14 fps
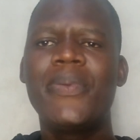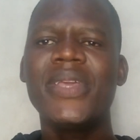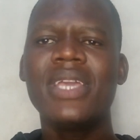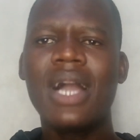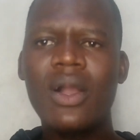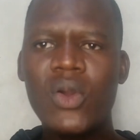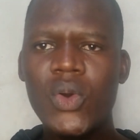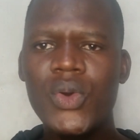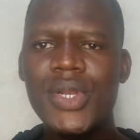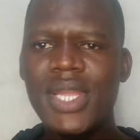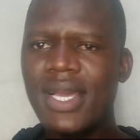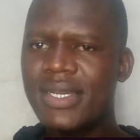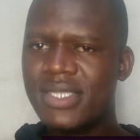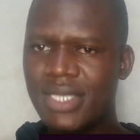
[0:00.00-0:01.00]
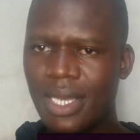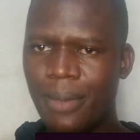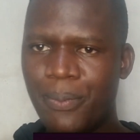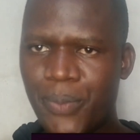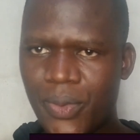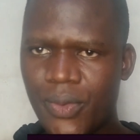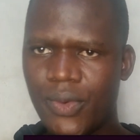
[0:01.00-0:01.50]
Be a good
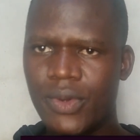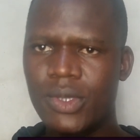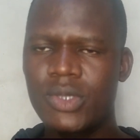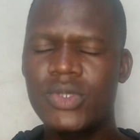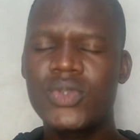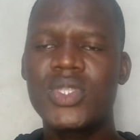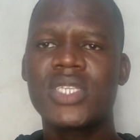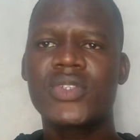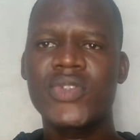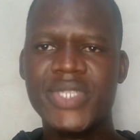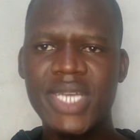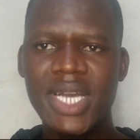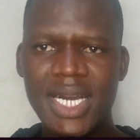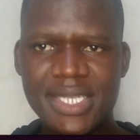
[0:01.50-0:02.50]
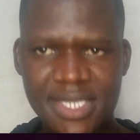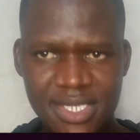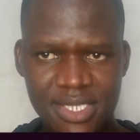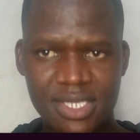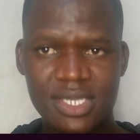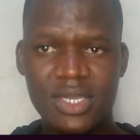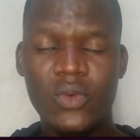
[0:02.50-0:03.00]
example to the
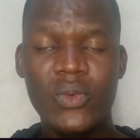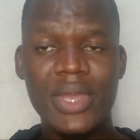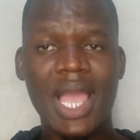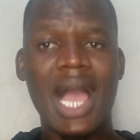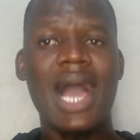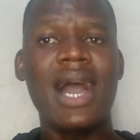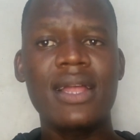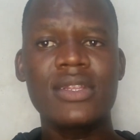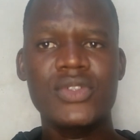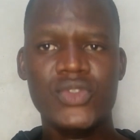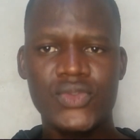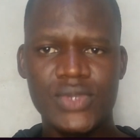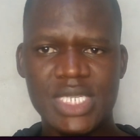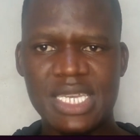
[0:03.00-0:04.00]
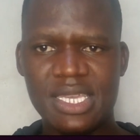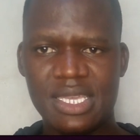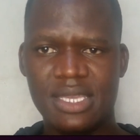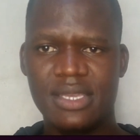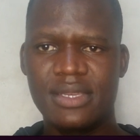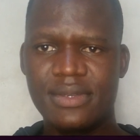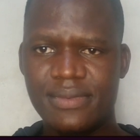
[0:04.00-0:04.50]
society we are
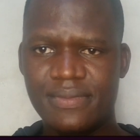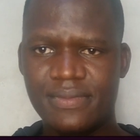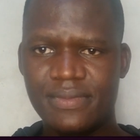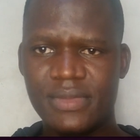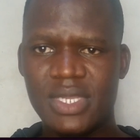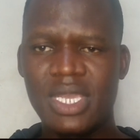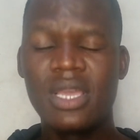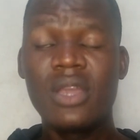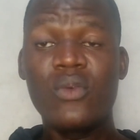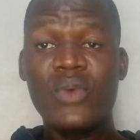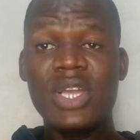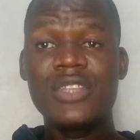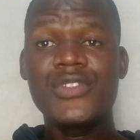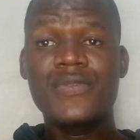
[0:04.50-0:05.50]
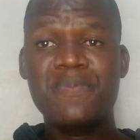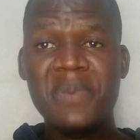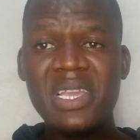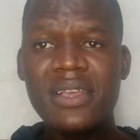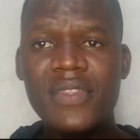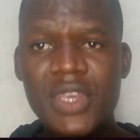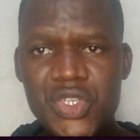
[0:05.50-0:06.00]
today. When you
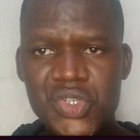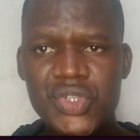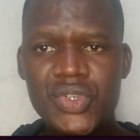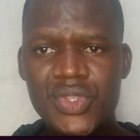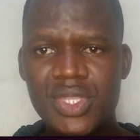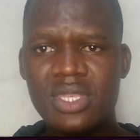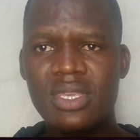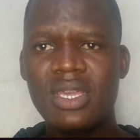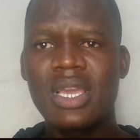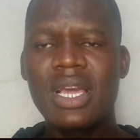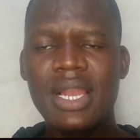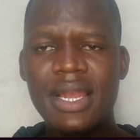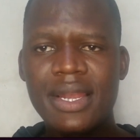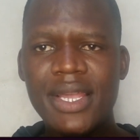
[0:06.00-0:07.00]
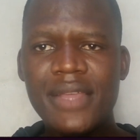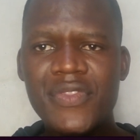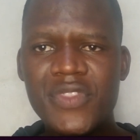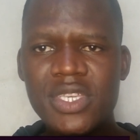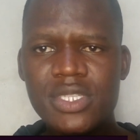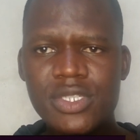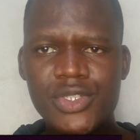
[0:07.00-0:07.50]
speak the truth,
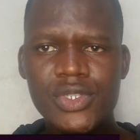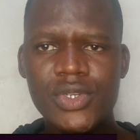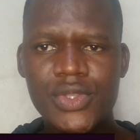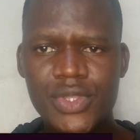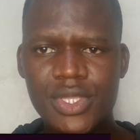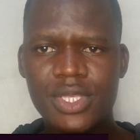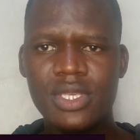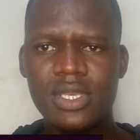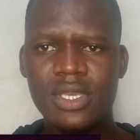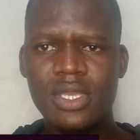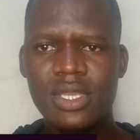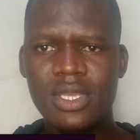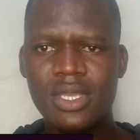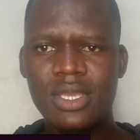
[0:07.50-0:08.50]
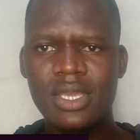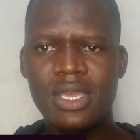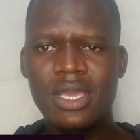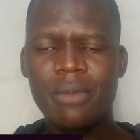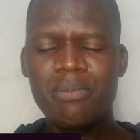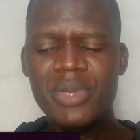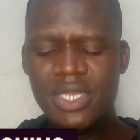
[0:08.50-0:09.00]
let the truth
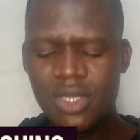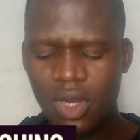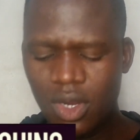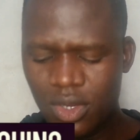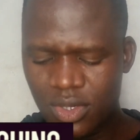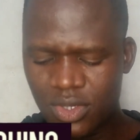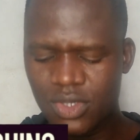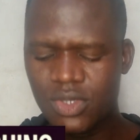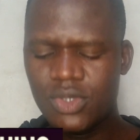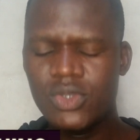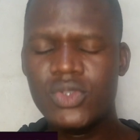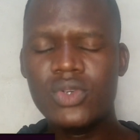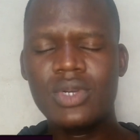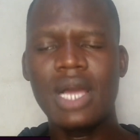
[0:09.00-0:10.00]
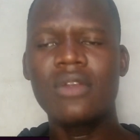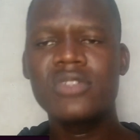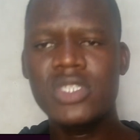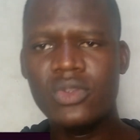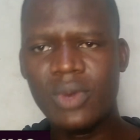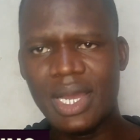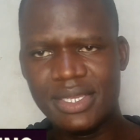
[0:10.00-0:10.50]
be known to
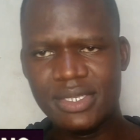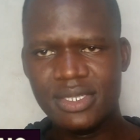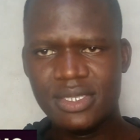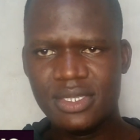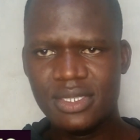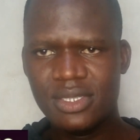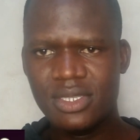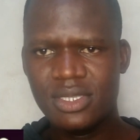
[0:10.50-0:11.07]
countrywide,